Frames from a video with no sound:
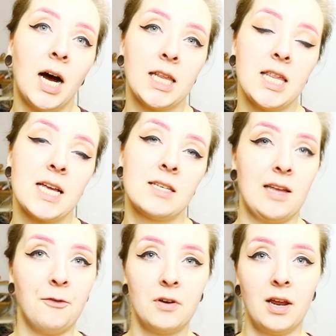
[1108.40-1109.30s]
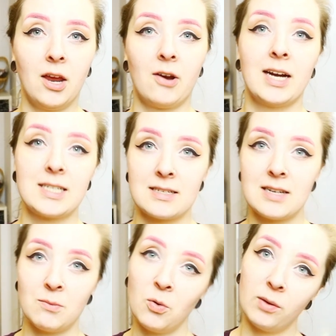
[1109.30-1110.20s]
I think it's definitely great to
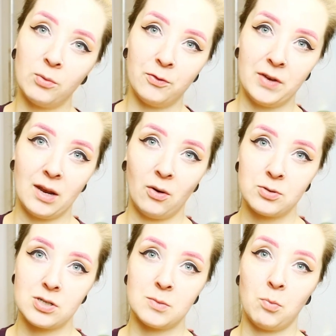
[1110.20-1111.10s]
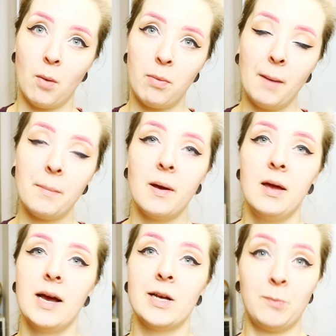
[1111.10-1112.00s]
see more and more vegan options pop up,
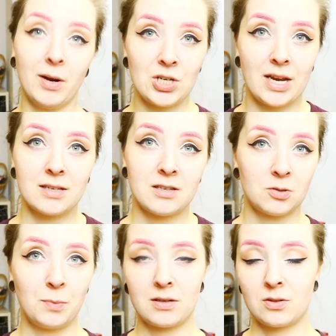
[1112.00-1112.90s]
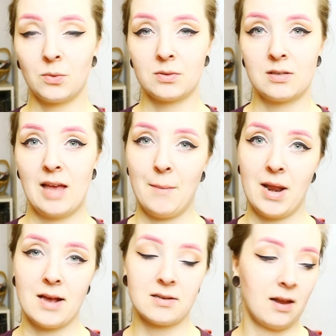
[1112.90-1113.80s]
especially in such big stores as
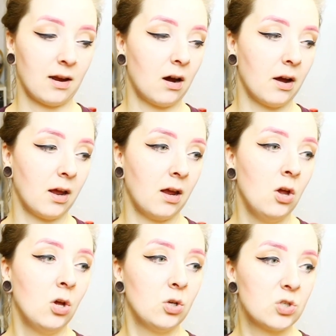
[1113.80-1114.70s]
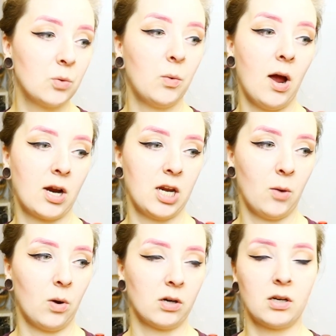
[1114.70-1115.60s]
M&S. Like, I used to work
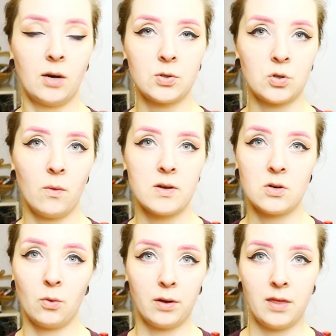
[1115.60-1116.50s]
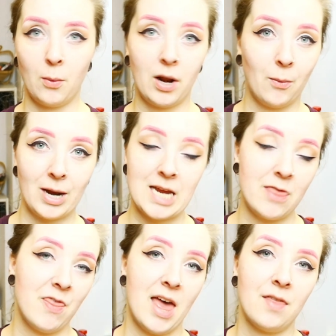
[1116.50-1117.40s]
near one and I was always annoyed that when I went
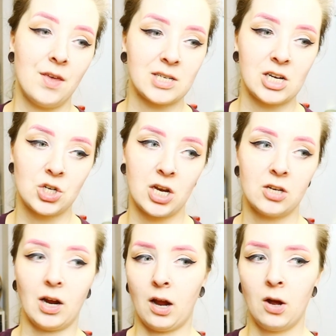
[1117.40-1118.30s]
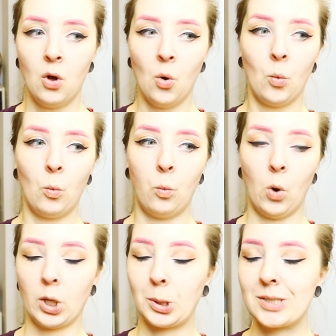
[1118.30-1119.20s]
in there, there's literally like
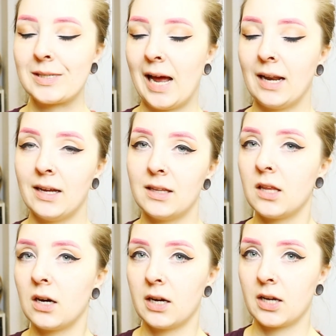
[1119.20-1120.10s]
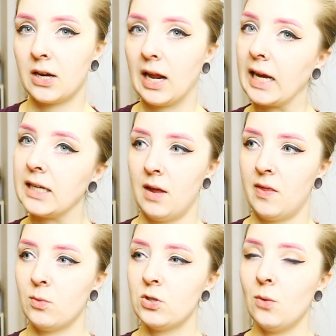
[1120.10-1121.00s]
one salad that I could eat
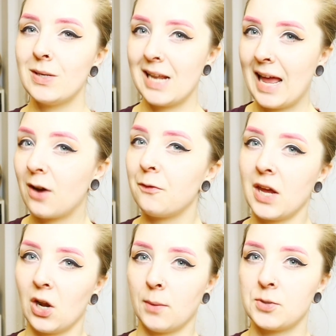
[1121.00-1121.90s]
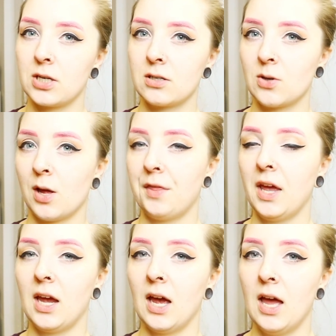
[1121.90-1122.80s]
and there was always a lack of vegan options. So I
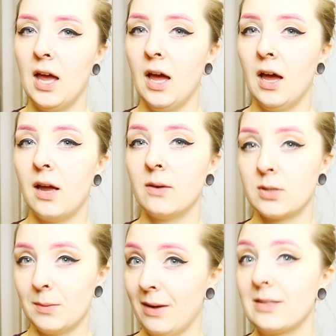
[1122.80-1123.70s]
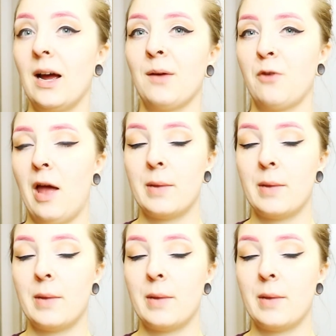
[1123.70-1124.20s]
think it was about time for